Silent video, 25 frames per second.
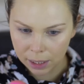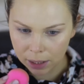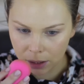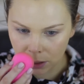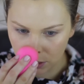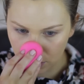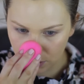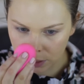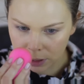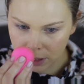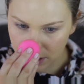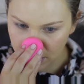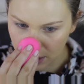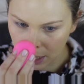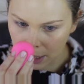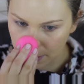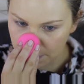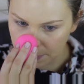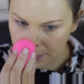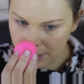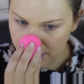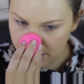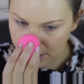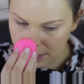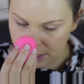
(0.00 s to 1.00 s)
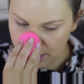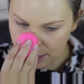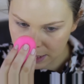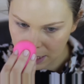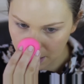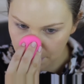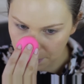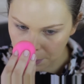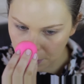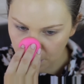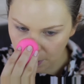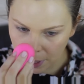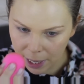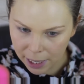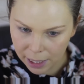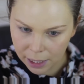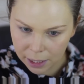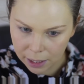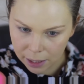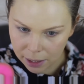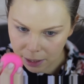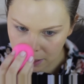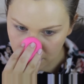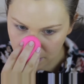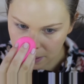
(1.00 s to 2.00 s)
It looks a bit
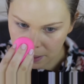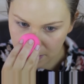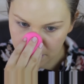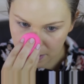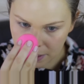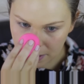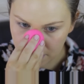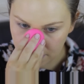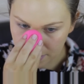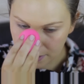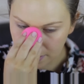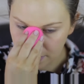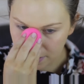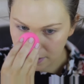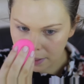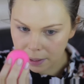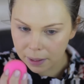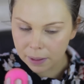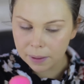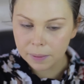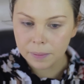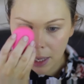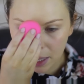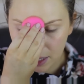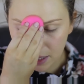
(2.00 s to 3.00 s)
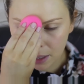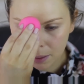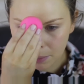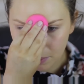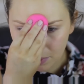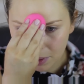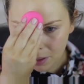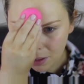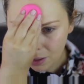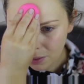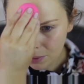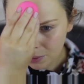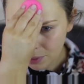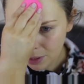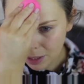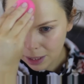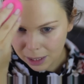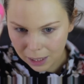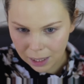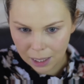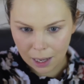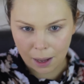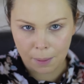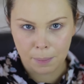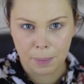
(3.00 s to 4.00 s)
separated and I'm not
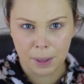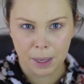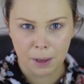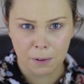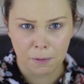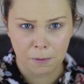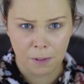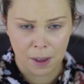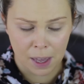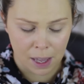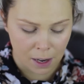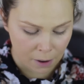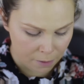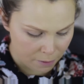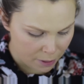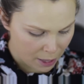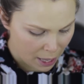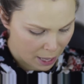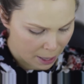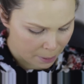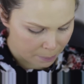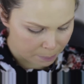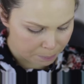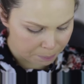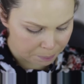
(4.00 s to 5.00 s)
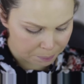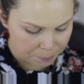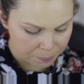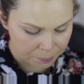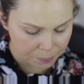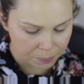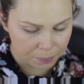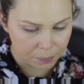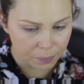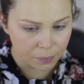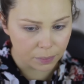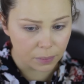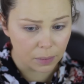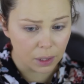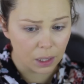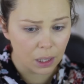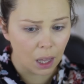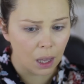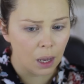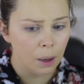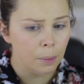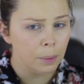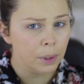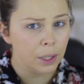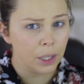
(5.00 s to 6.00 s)
really a big fan of that.
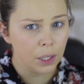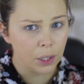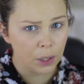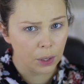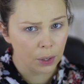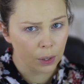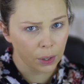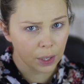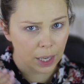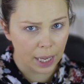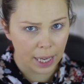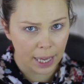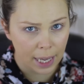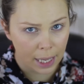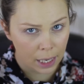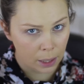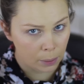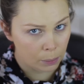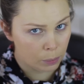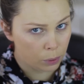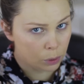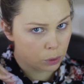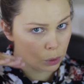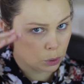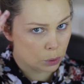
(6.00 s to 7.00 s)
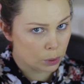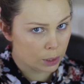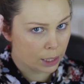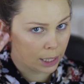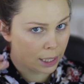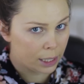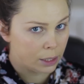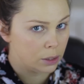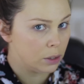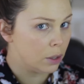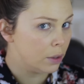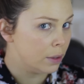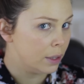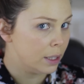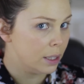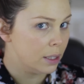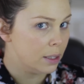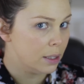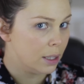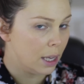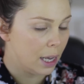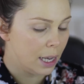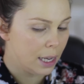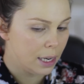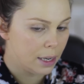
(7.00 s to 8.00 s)
I'm gonna go ahead and put two layers on
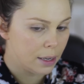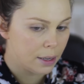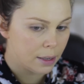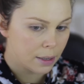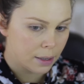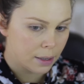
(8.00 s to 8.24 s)
this side.